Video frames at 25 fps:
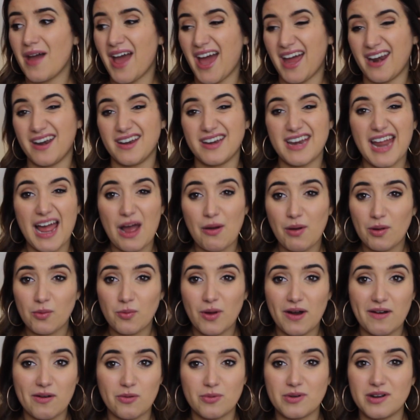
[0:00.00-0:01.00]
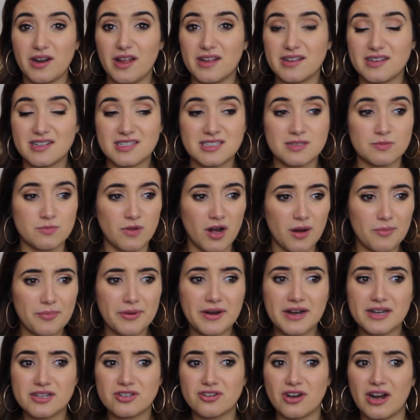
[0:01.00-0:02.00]
And now I wear it with like a smart
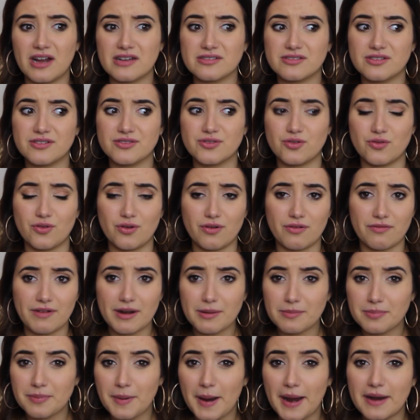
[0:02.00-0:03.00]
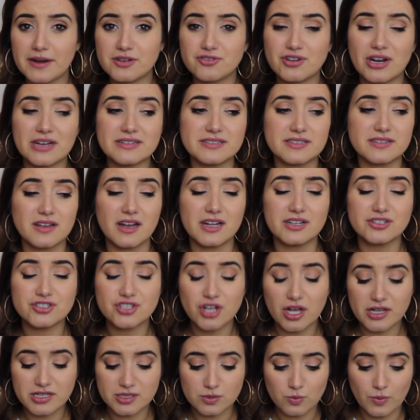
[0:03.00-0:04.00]
pair of trousers or a ripped pair of trousers. I
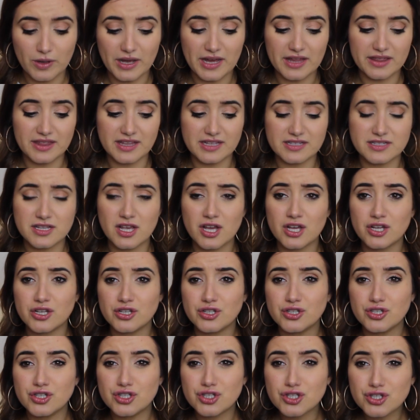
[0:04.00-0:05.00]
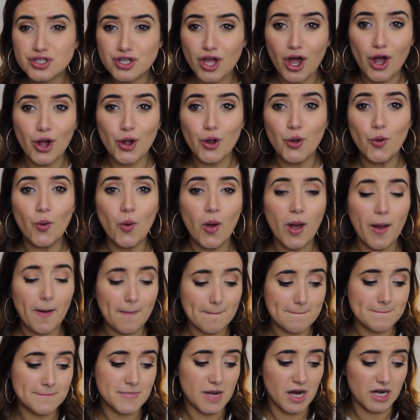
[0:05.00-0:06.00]
just wear this so
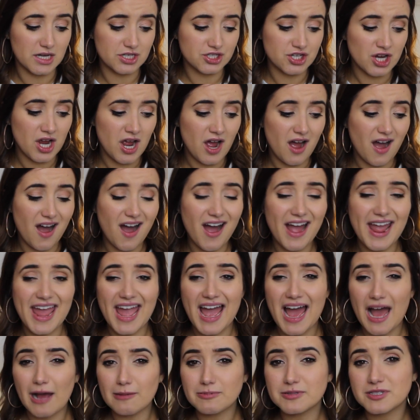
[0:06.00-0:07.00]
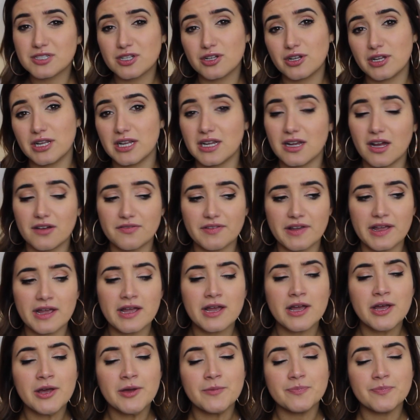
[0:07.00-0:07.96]
much. I absolutely love it.